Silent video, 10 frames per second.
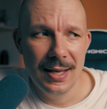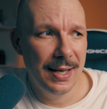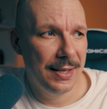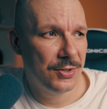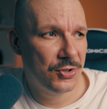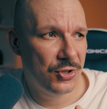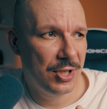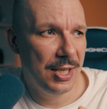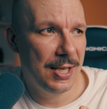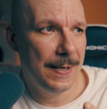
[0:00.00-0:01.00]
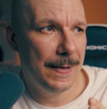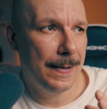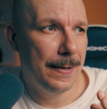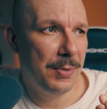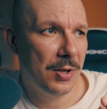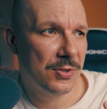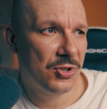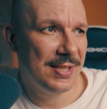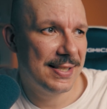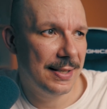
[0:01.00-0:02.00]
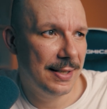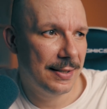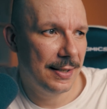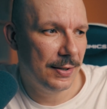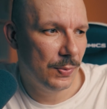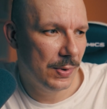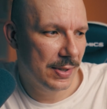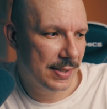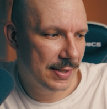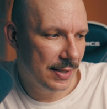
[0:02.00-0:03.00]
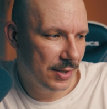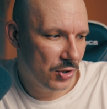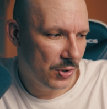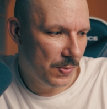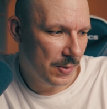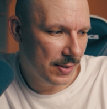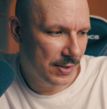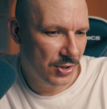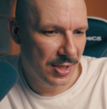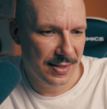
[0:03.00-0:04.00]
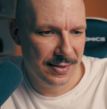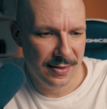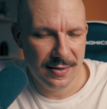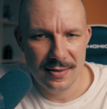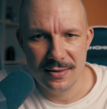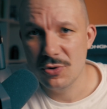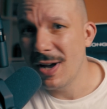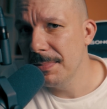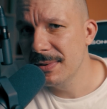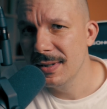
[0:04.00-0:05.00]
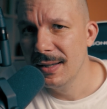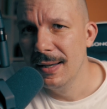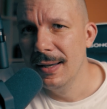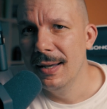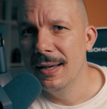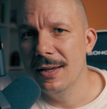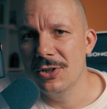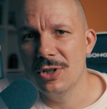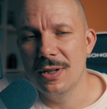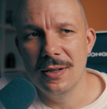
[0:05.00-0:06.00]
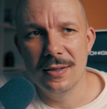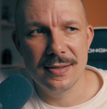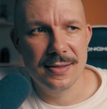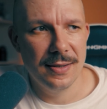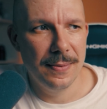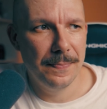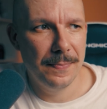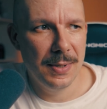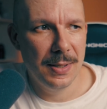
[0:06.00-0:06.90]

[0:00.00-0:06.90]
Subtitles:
And she, because she said that it was she was just trapped, she got some